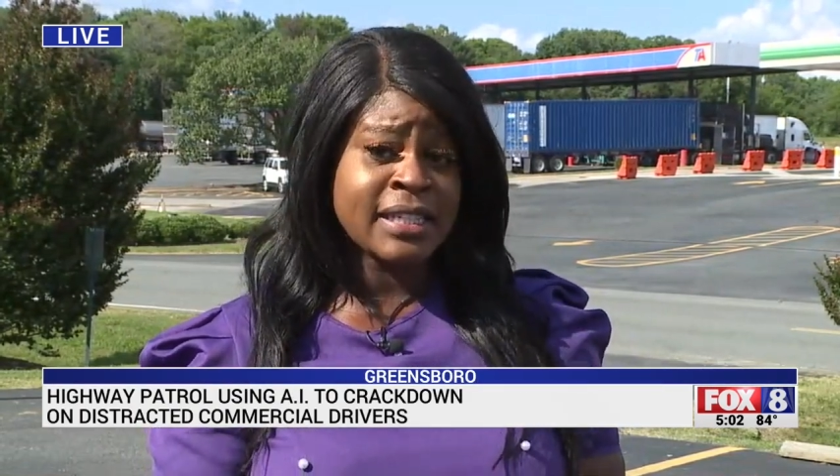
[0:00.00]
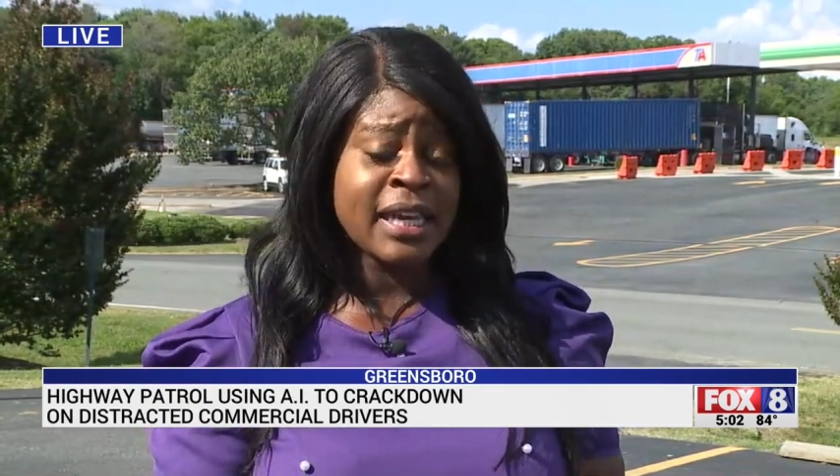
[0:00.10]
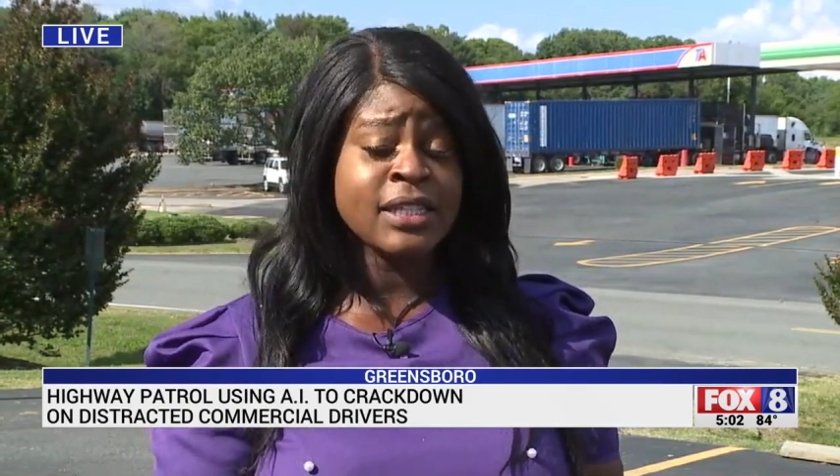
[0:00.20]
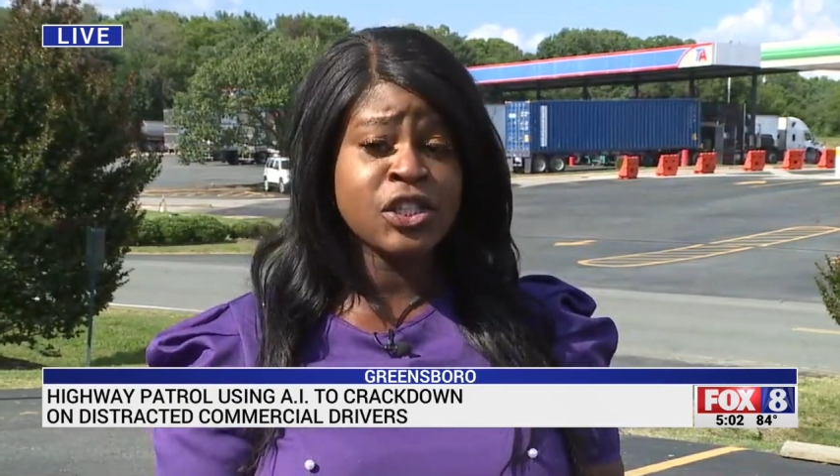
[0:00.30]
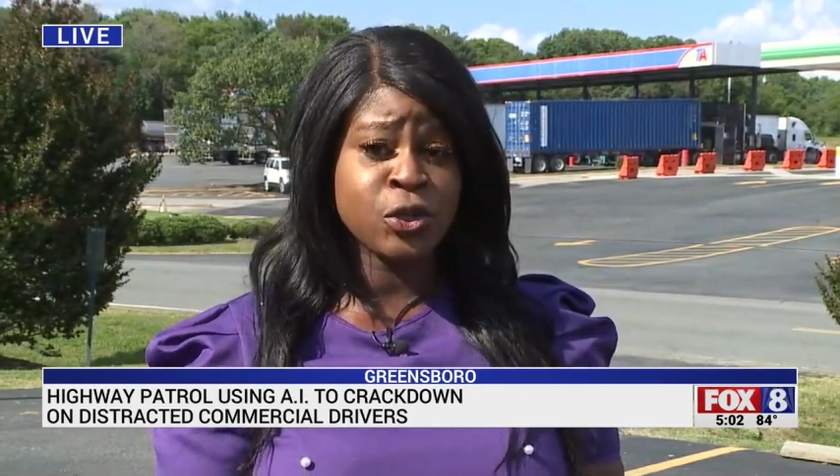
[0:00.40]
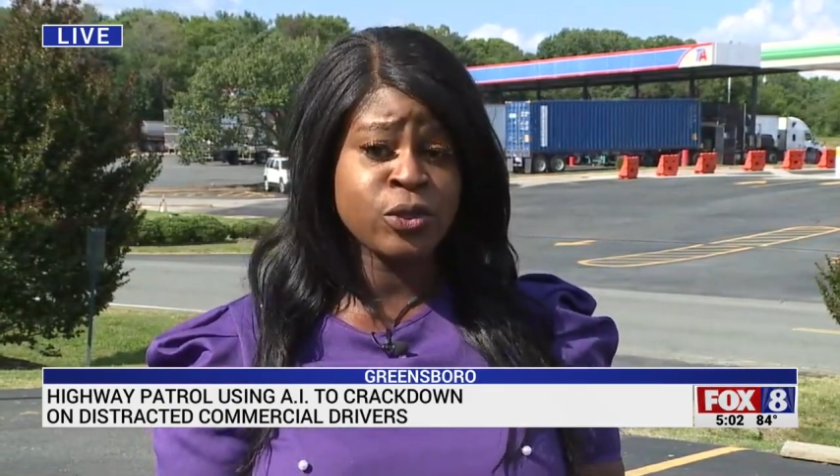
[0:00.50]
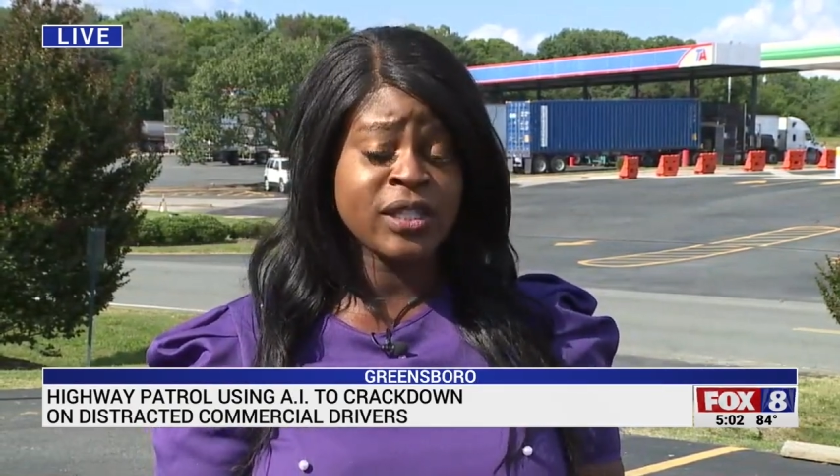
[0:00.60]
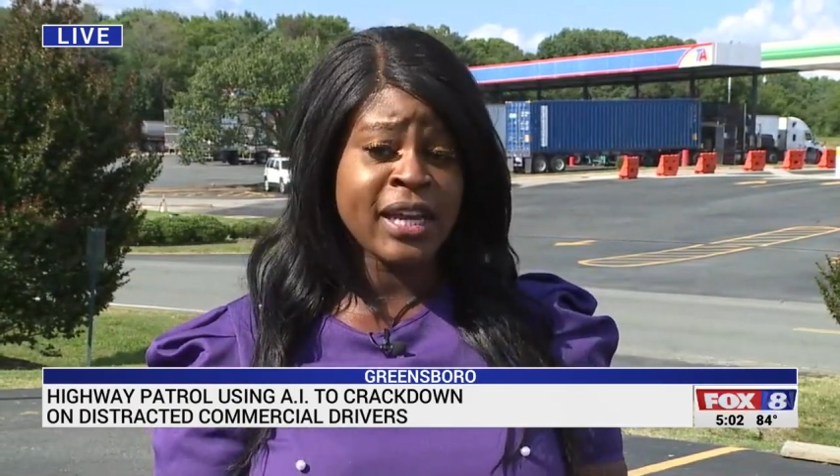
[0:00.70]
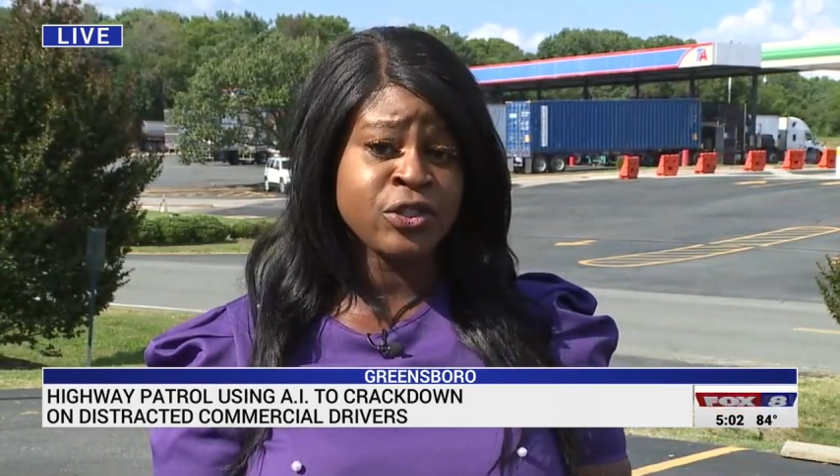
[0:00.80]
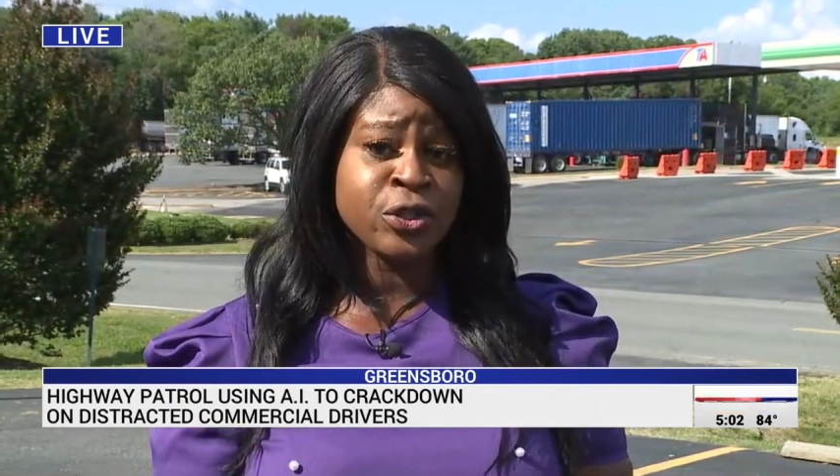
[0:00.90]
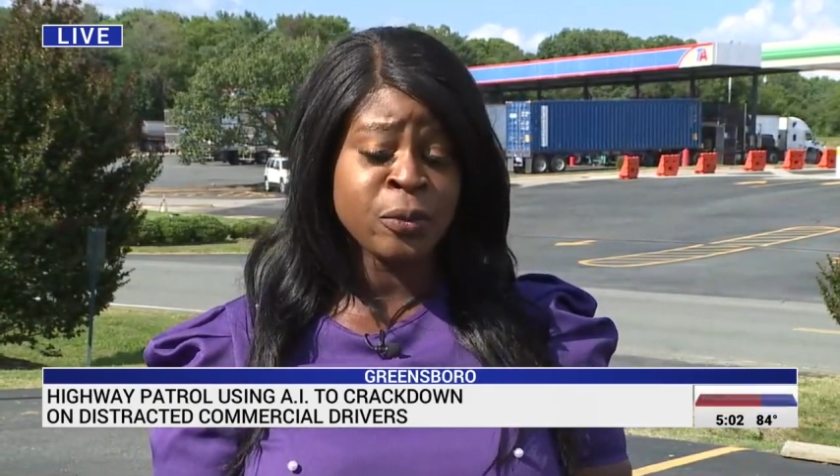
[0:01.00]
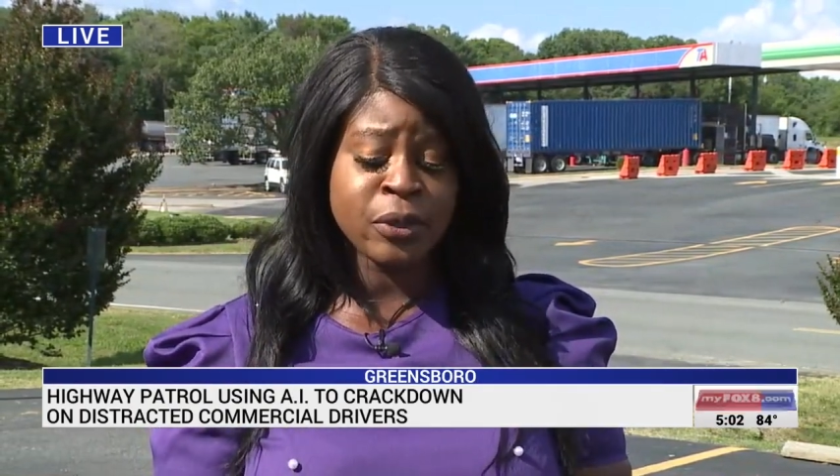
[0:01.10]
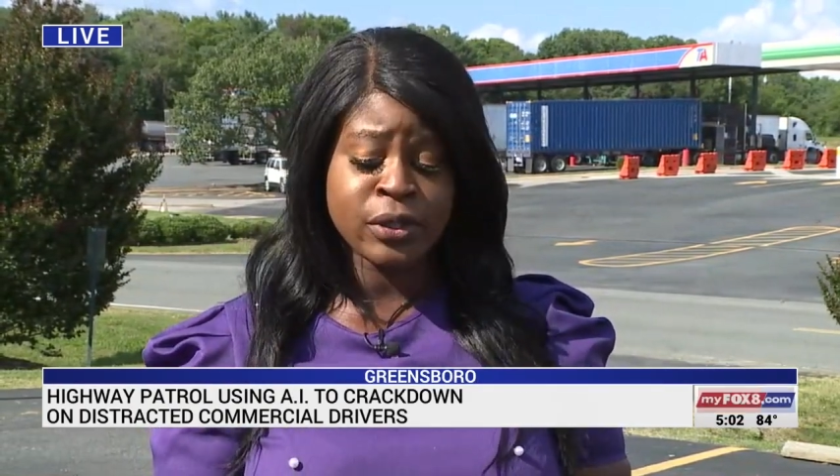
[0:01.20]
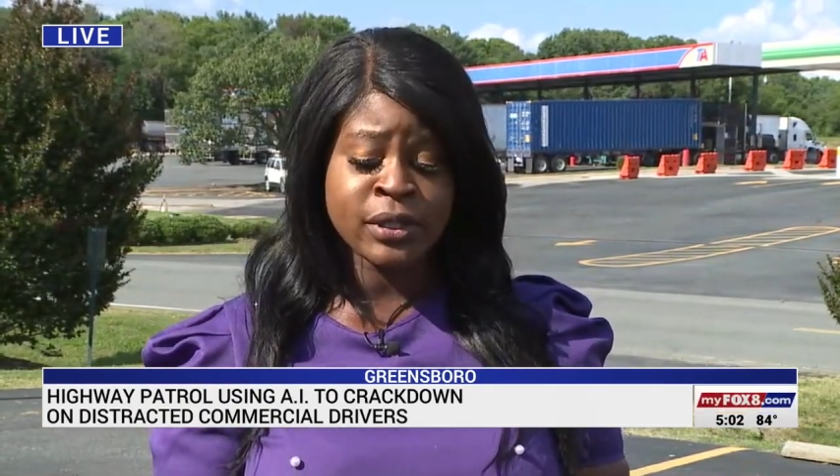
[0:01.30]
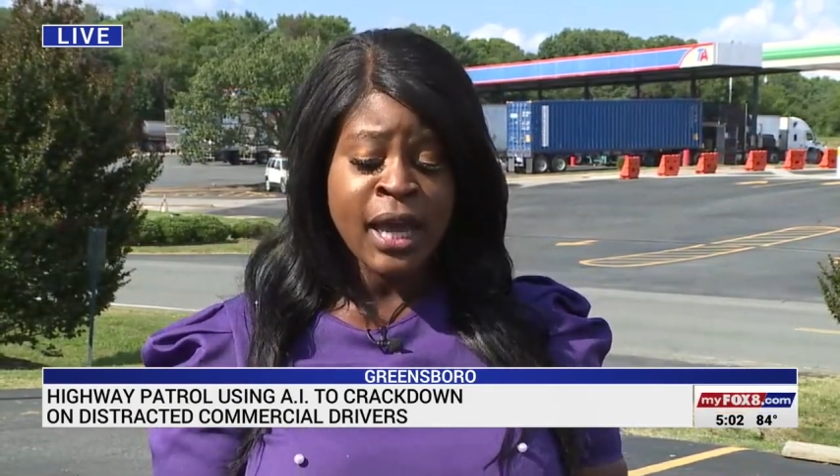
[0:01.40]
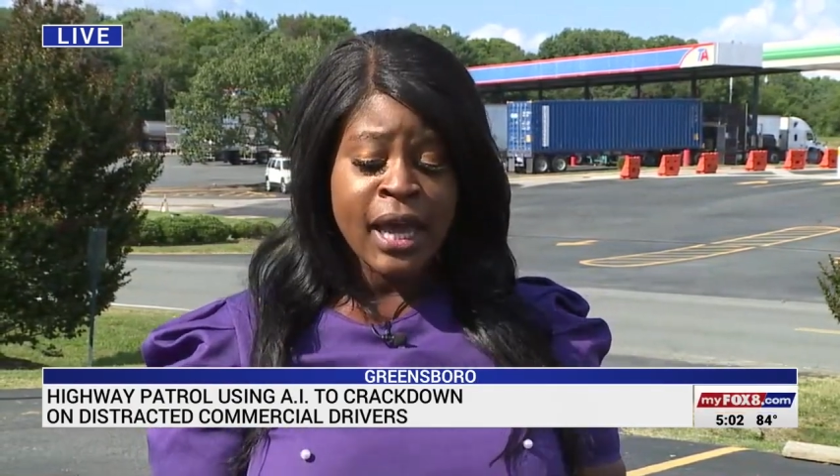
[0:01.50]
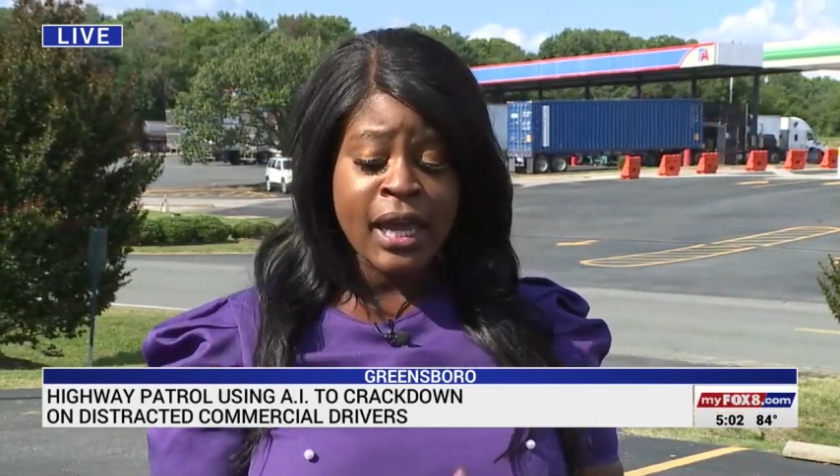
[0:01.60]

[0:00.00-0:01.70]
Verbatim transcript: sent to state troopers.